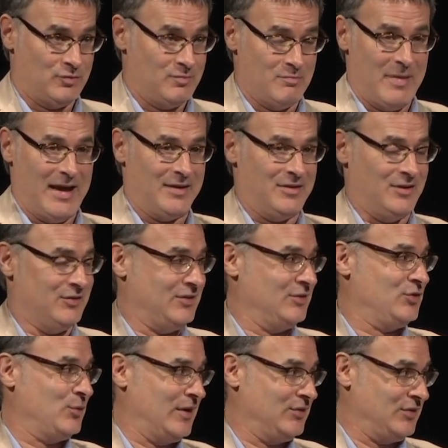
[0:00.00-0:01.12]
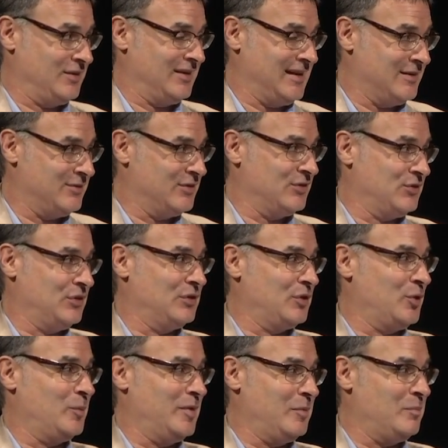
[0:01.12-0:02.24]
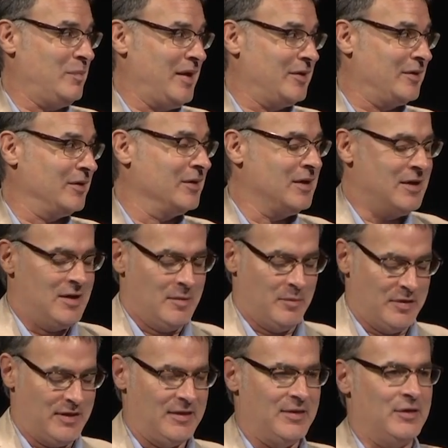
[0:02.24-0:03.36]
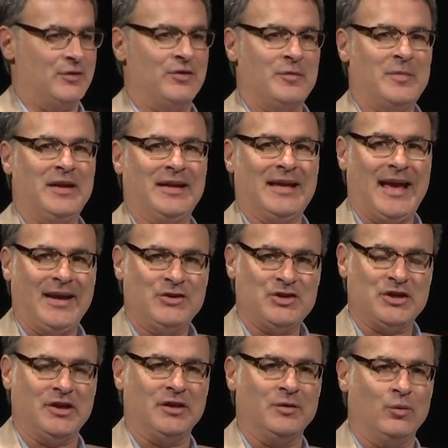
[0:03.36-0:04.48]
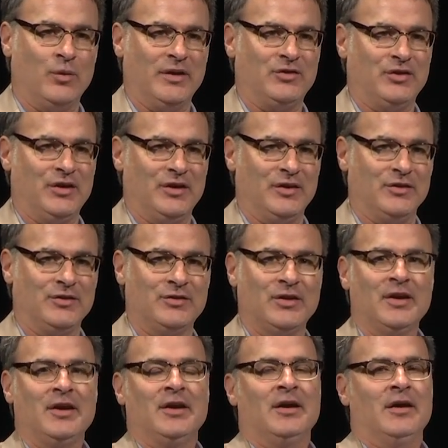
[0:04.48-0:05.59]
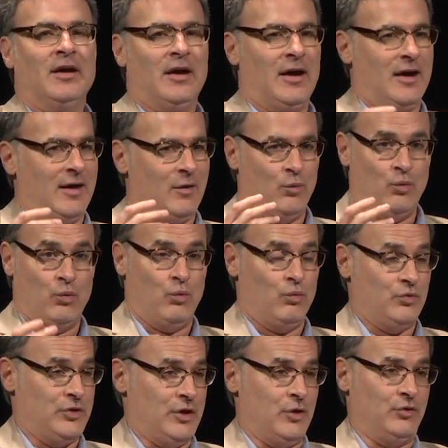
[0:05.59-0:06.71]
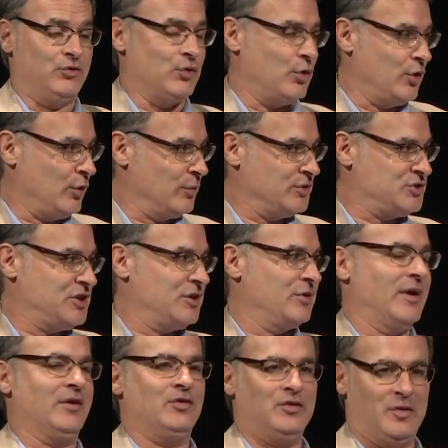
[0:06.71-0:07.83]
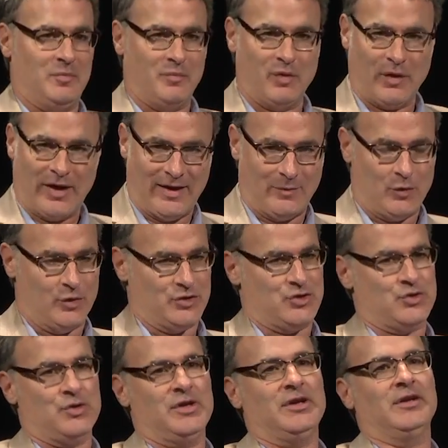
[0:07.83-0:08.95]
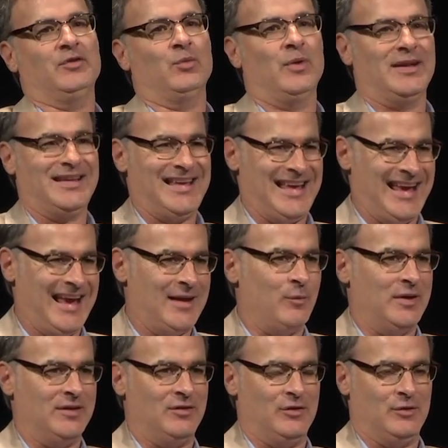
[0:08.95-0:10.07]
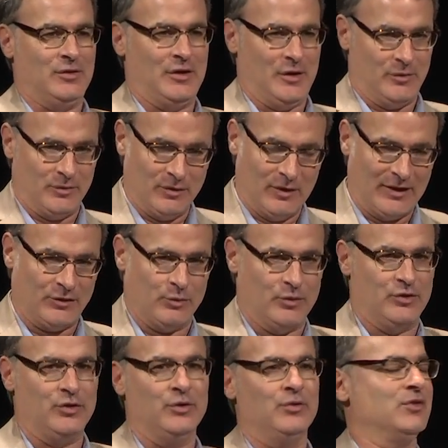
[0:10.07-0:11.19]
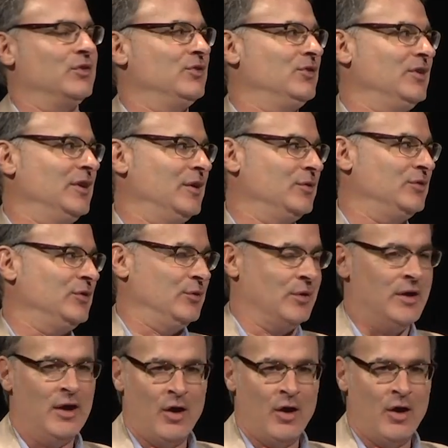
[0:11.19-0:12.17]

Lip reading: make this situation even just a little bit better. Yeah. But then there's the mitigation, which is, soil regeneration, planting more trees. What can we do? Let's reduce the CO2.